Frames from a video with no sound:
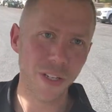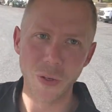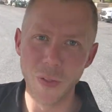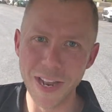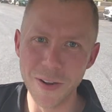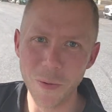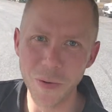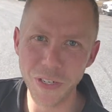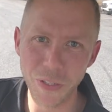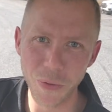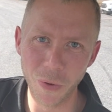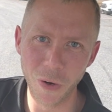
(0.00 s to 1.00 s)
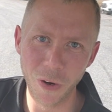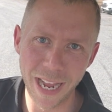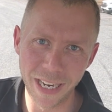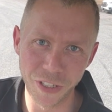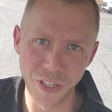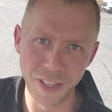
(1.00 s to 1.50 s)
So that noise noise you heard
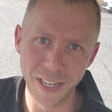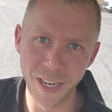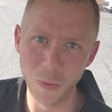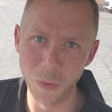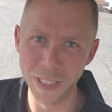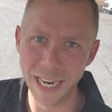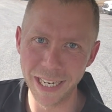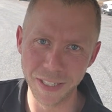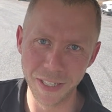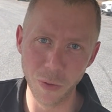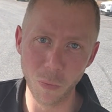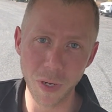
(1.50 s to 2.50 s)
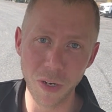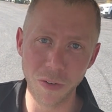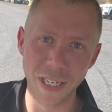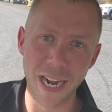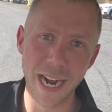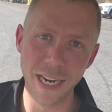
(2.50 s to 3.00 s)
actually there was actually the rear
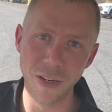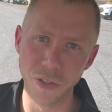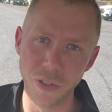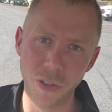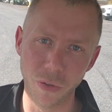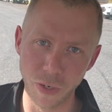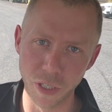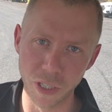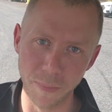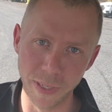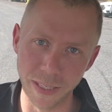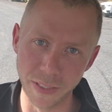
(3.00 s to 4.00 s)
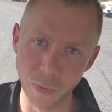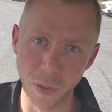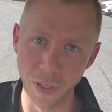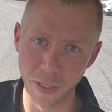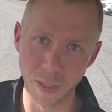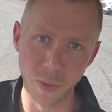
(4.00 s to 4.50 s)
tire screeching because it
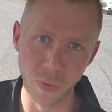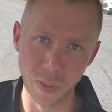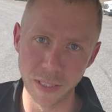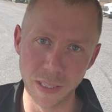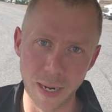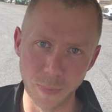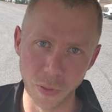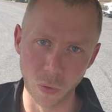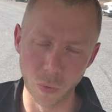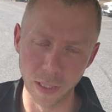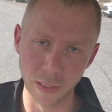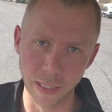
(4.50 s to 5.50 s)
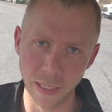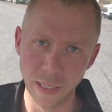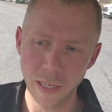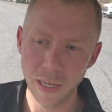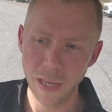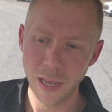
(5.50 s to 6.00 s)
wanted to come to a stop so quickly.
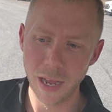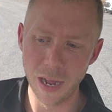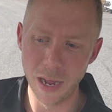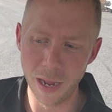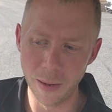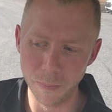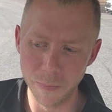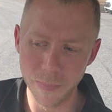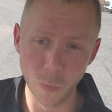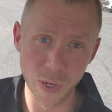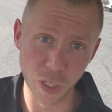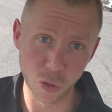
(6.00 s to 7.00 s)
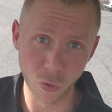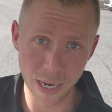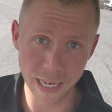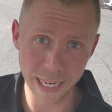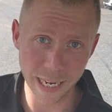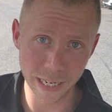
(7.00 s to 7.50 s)
We could
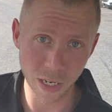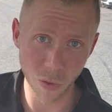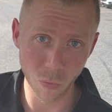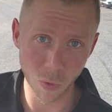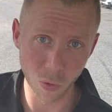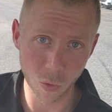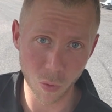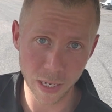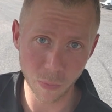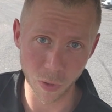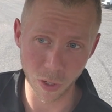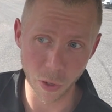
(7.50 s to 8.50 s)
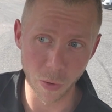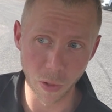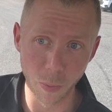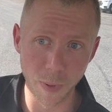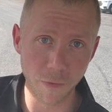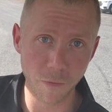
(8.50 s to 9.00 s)
try it again here real quick. We're going to go a
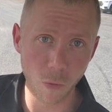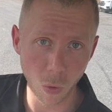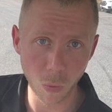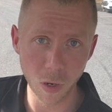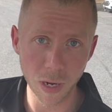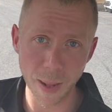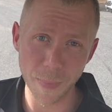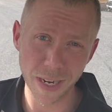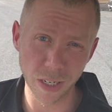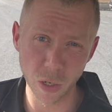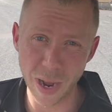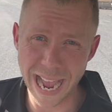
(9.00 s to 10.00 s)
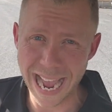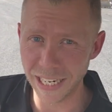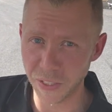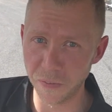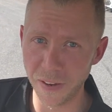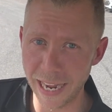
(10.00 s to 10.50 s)
little bit forward. I'm not going to go
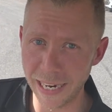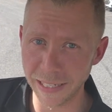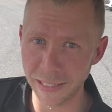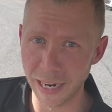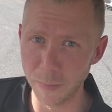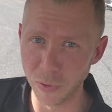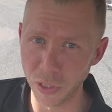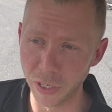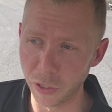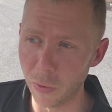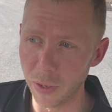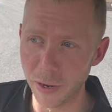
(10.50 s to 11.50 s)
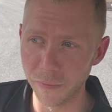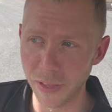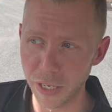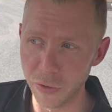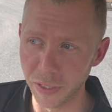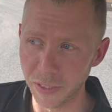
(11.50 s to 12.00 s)
as fast. I'm just going to go enough
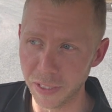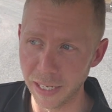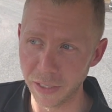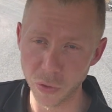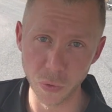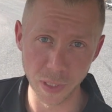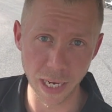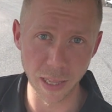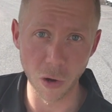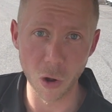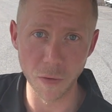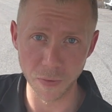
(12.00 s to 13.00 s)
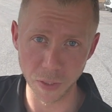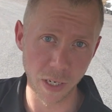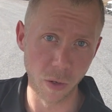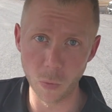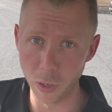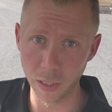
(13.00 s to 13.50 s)
that you can see as soon as I let off, it's
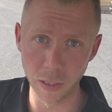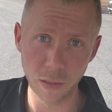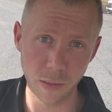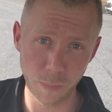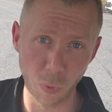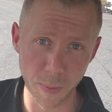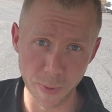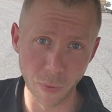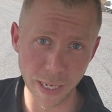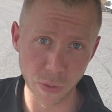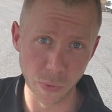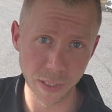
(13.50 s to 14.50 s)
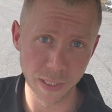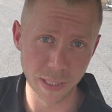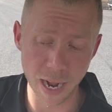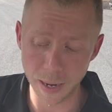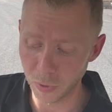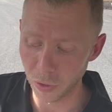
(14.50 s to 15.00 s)
going to want to bring me right to a
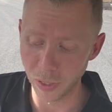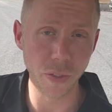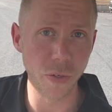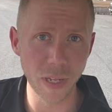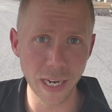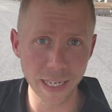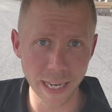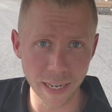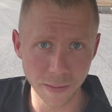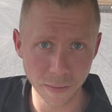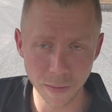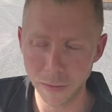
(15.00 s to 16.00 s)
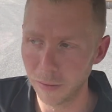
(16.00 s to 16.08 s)
stop. So let's do that again.